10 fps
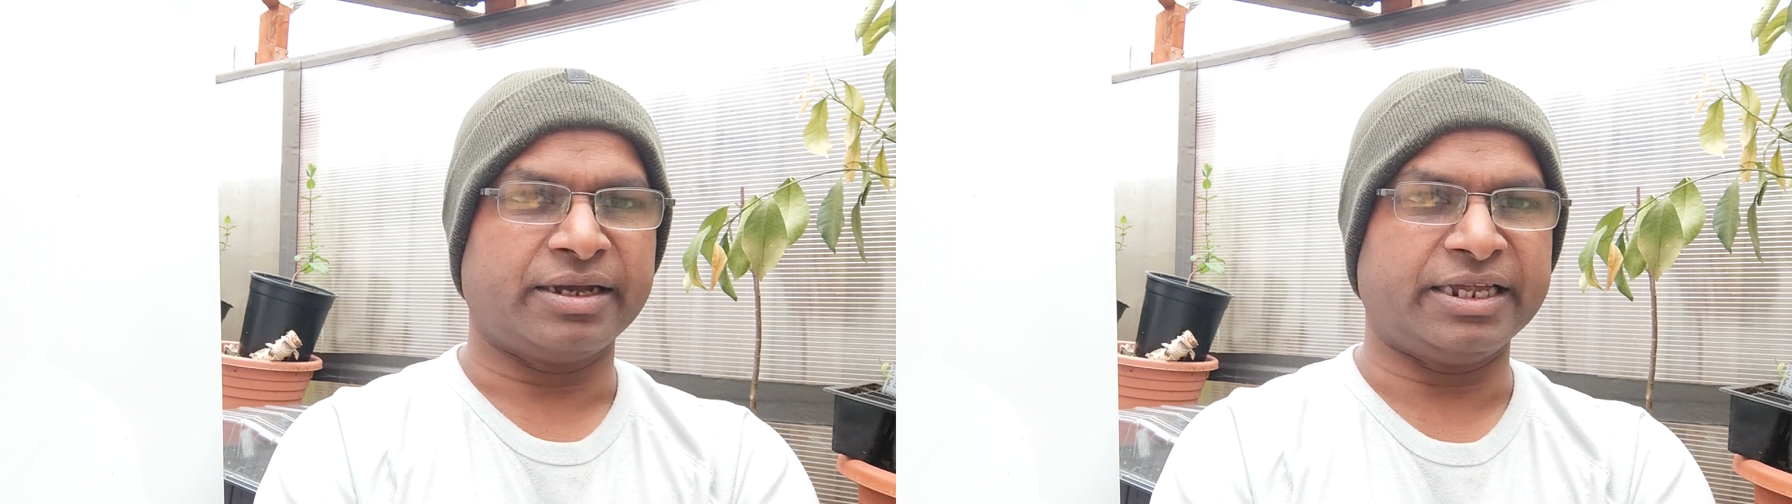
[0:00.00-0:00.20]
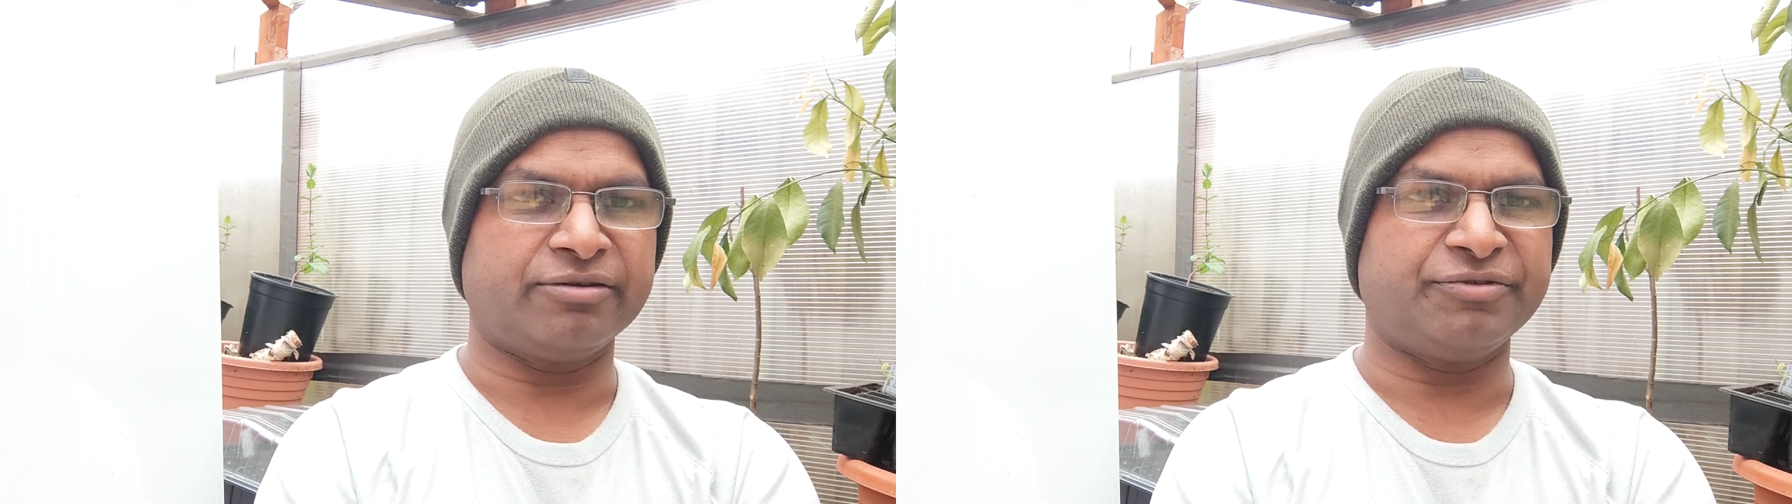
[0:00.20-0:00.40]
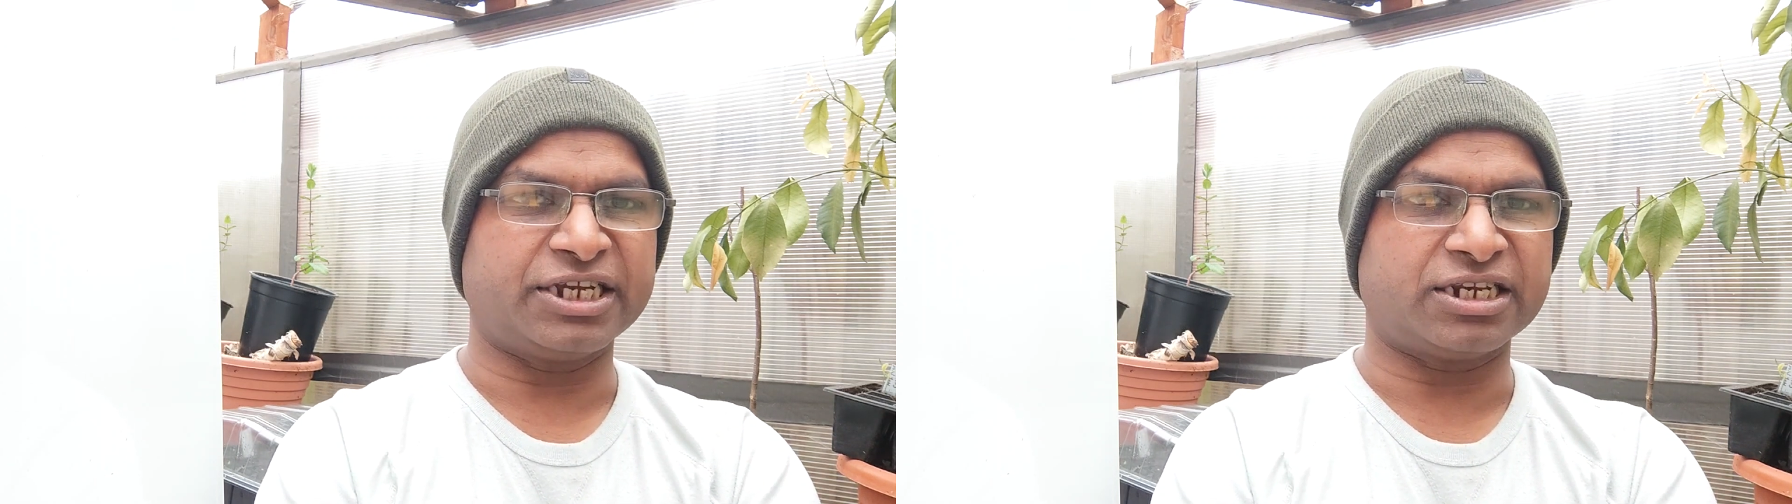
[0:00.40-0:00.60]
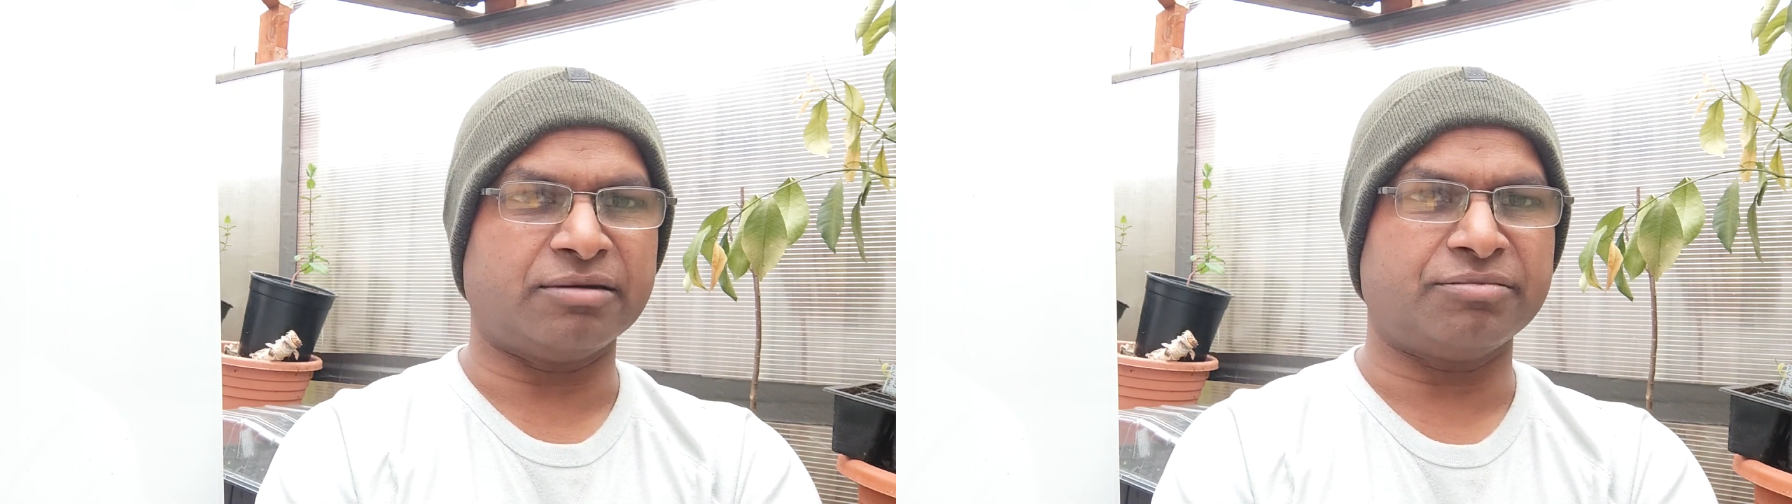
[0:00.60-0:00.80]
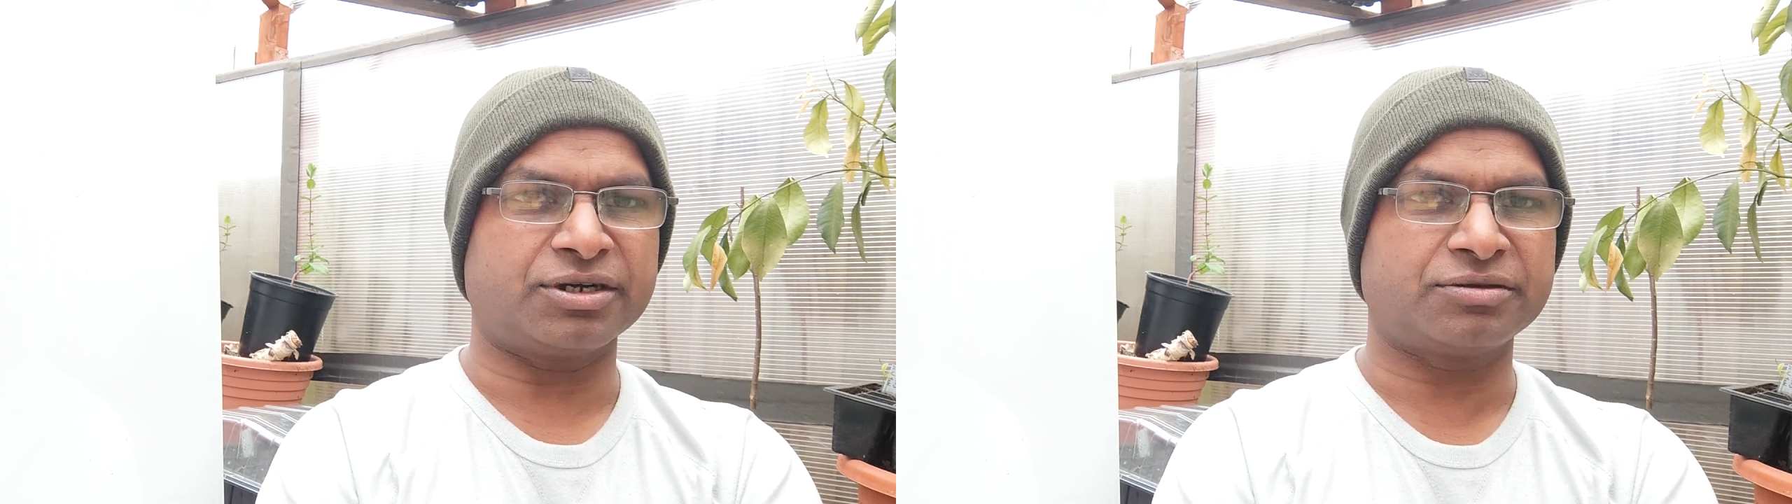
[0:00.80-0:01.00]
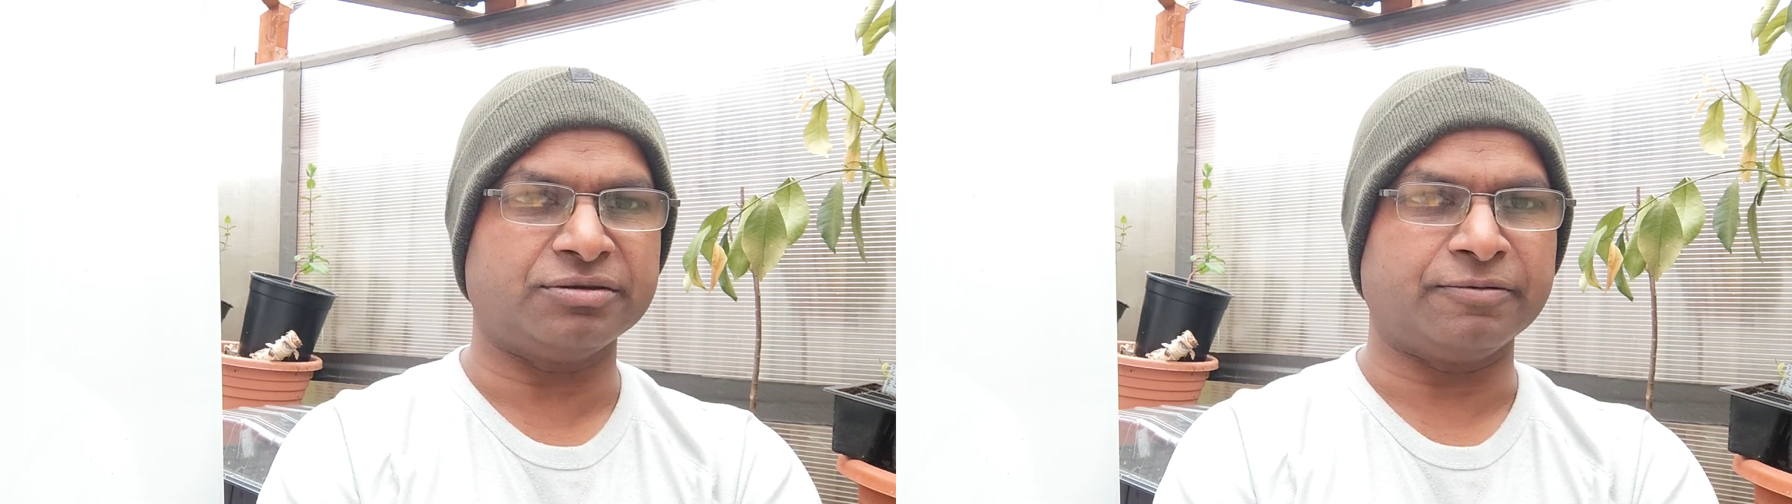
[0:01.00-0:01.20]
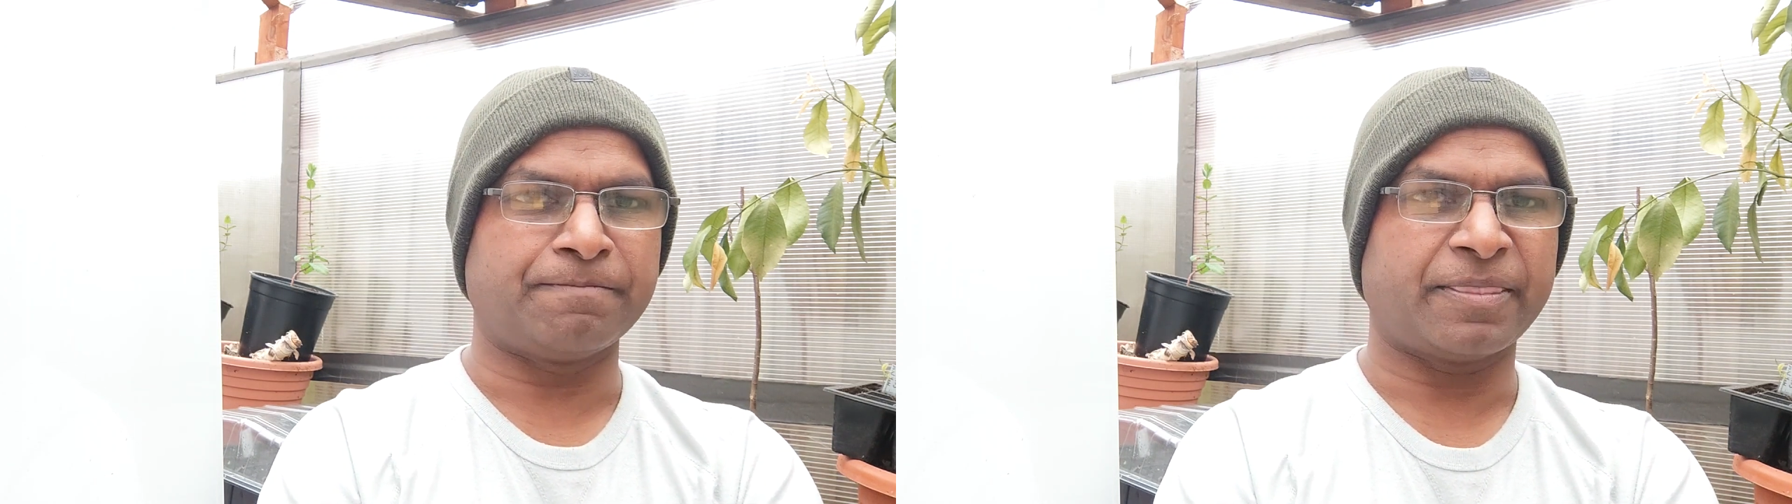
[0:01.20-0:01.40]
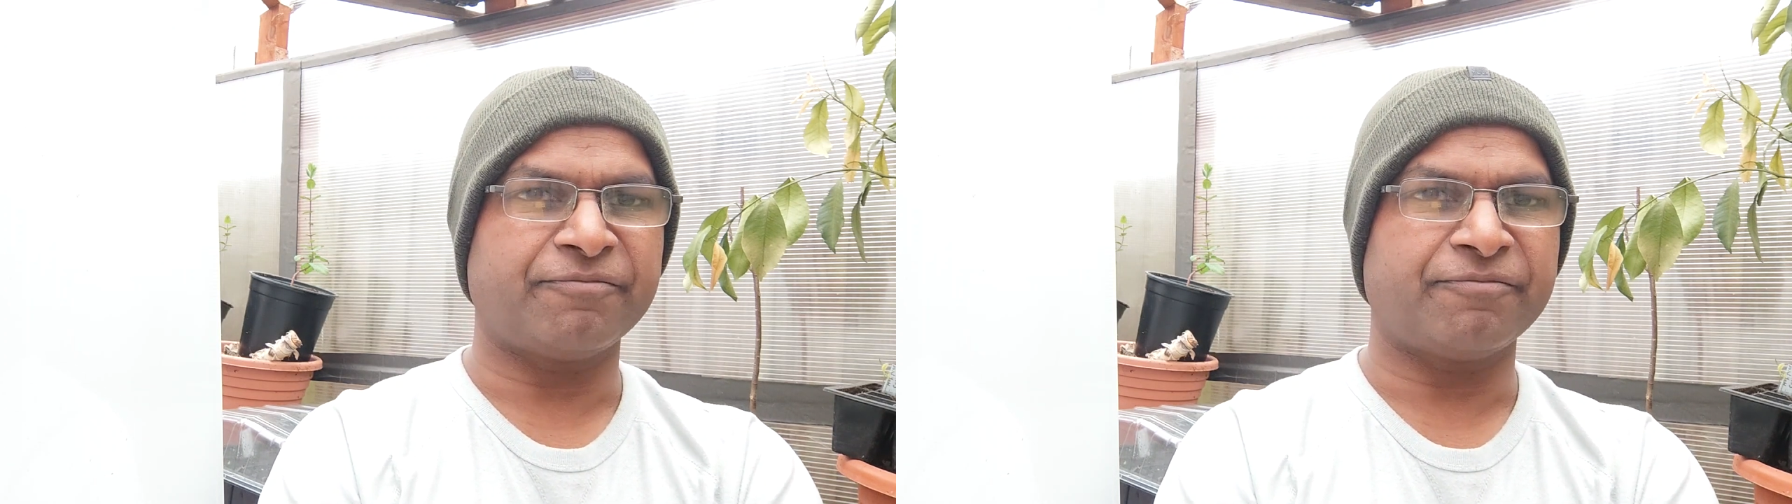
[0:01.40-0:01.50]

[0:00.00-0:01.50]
in week number 2.